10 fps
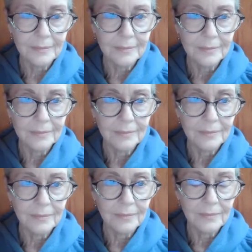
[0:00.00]

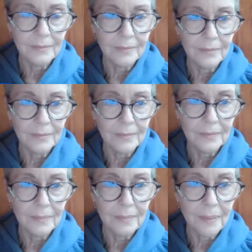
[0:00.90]

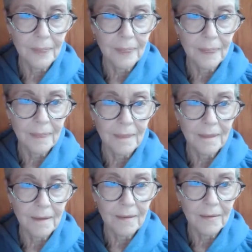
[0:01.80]

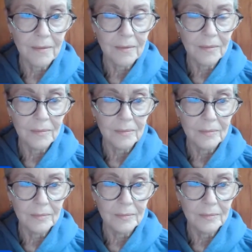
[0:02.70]

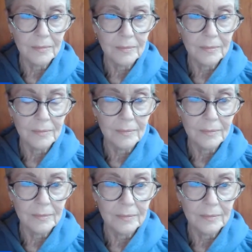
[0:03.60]
No words are spoken by the person on screen.